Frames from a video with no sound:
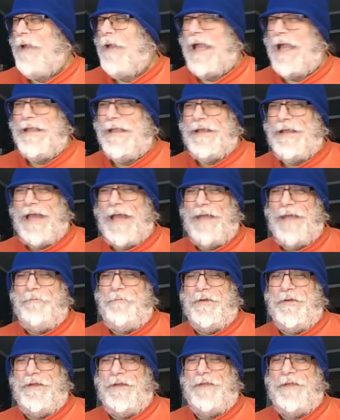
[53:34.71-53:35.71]
And you got to
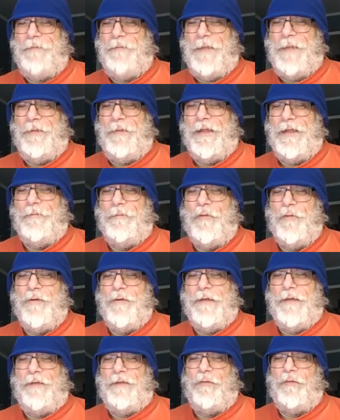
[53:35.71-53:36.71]
put these people in
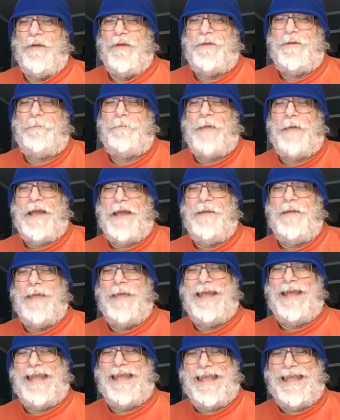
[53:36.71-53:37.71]
movies with Spider
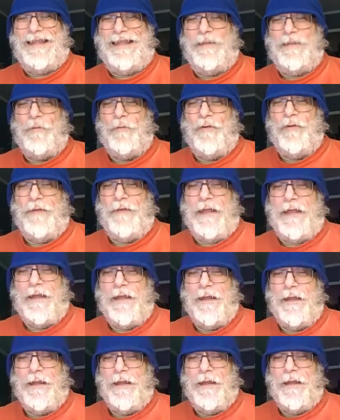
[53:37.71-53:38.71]
Man in the movie.
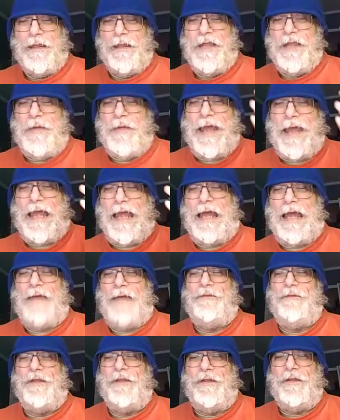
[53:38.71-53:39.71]
You
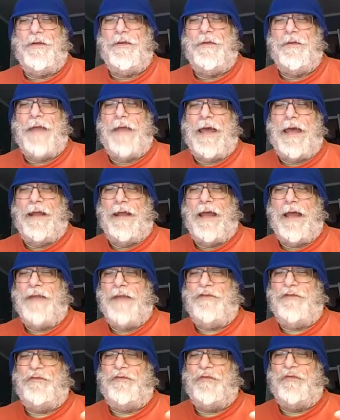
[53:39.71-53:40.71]
have to do that. I
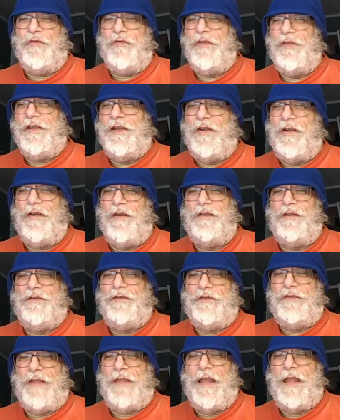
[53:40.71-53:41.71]
truly don't
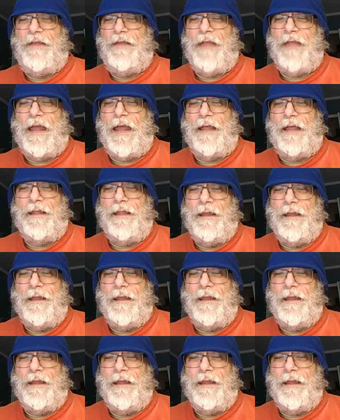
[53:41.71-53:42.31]
understand that.